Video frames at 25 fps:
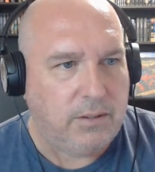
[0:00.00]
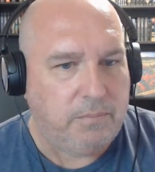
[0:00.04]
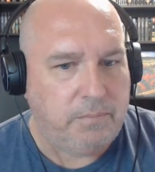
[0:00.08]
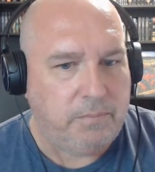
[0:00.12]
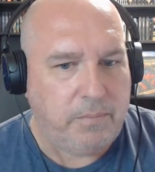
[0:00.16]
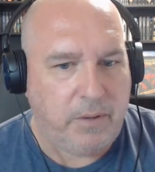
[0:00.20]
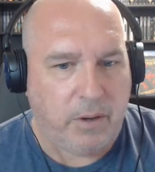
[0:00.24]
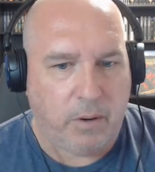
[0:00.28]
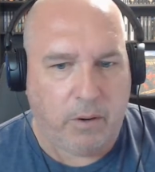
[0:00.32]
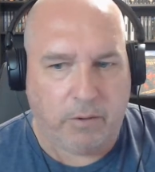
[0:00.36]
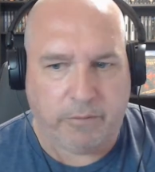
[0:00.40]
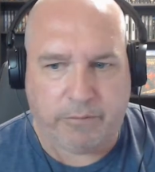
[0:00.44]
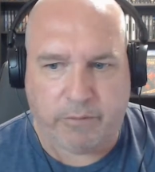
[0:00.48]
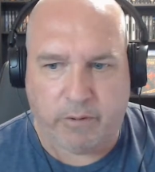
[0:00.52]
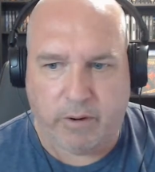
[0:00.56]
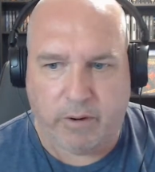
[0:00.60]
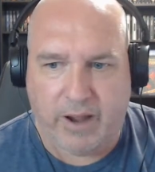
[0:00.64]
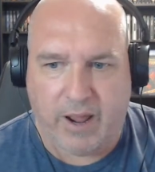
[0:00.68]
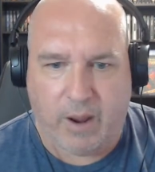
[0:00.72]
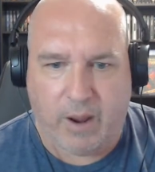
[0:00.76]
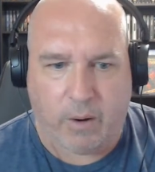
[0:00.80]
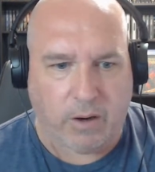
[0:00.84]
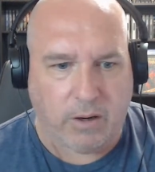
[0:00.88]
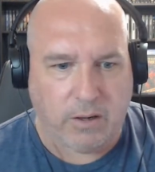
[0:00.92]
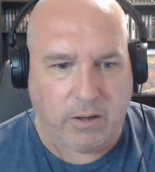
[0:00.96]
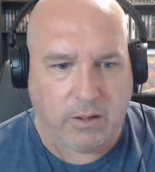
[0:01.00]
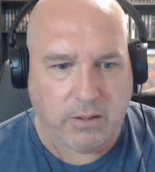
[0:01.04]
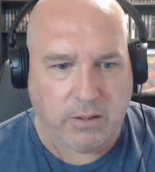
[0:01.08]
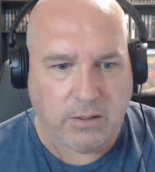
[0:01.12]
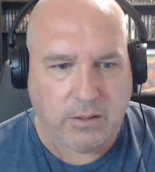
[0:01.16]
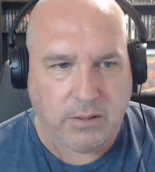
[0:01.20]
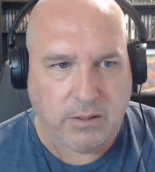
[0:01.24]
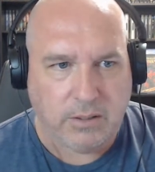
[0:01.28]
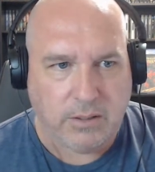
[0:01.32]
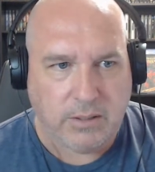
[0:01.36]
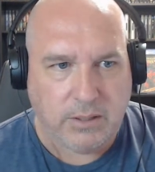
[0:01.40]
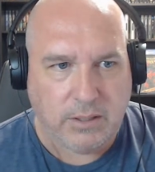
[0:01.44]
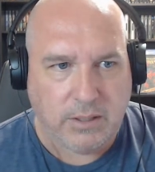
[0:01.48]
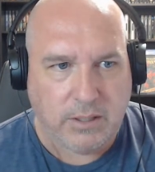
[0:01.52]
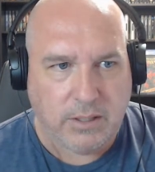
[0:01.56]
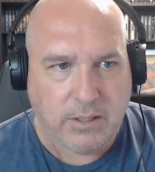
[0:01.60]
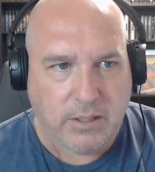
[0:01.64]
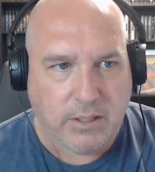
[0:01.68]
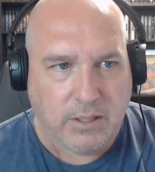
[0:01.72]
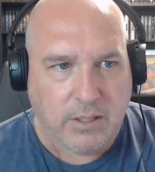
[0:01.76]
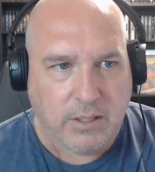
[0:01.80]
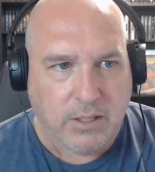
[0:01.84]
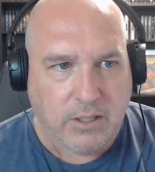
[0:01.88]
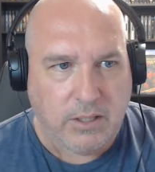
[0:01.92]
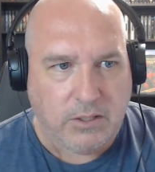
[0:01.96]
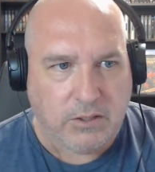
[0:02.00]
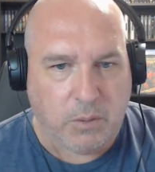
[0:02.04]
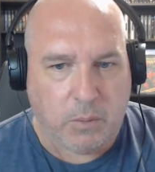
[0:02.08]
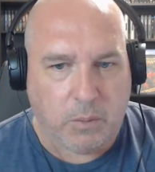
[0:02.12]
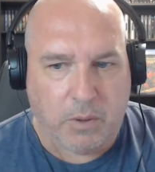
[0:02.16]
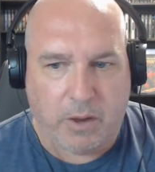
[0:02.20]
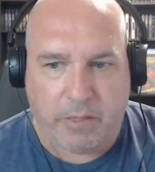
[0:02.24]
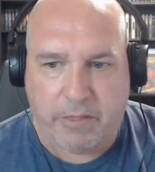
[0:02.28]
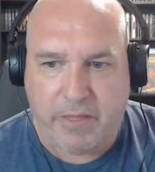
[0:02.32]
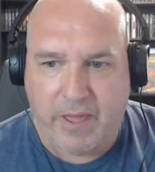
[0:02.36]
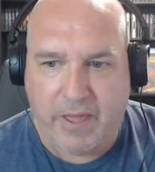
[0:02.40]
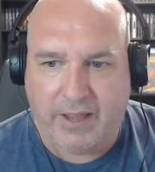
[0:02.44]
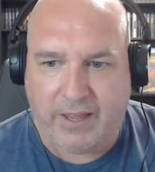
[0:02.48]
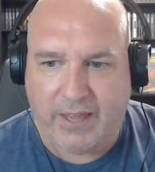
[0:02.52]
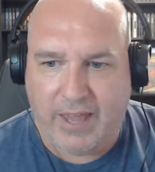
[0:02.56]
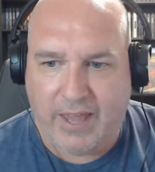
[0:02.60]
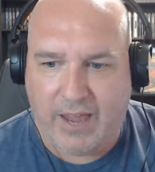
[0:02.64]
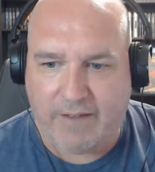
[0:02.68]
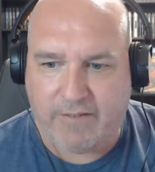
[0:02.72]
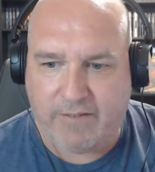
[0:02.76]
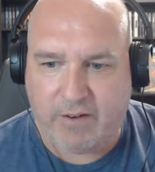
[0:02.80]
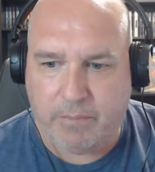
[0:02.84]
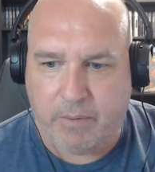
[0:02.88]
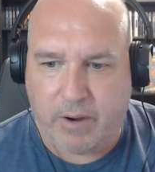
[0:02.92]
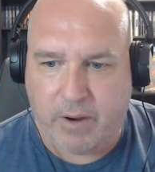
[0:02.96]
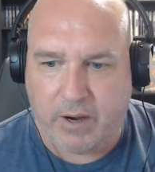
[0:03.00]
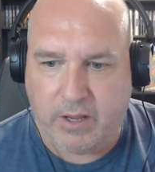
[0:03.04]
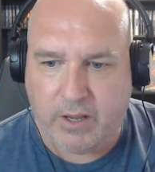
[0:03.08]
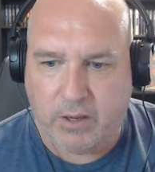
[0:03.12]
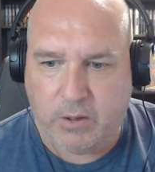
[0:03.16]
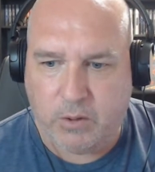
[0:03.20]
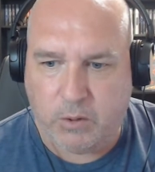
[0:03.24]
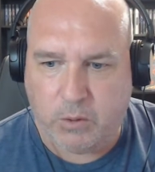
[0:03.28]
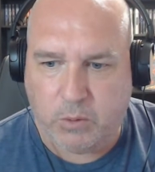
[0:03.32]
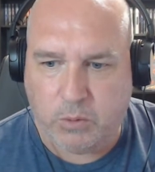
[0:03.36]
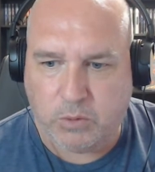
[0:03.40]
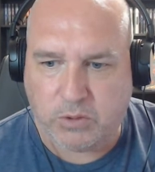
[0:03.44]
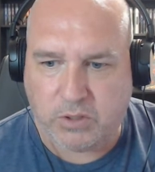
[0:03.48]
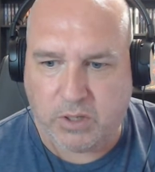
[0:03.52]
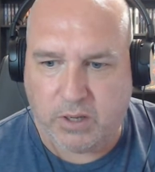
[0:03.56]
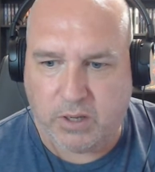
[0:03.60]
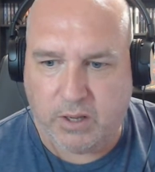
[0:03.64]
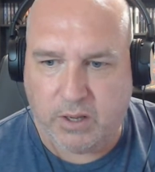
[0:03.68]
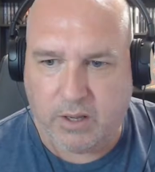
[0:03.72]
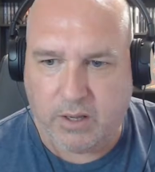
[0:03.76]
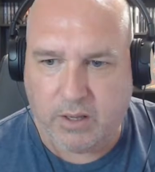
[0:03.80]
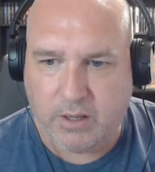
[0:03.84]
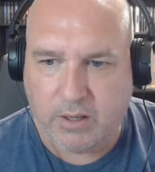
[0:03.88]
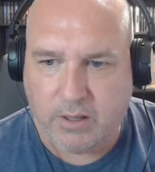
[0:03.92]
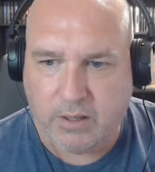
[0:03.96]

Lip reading: Been on for an hour. So I want to thank everybody who's in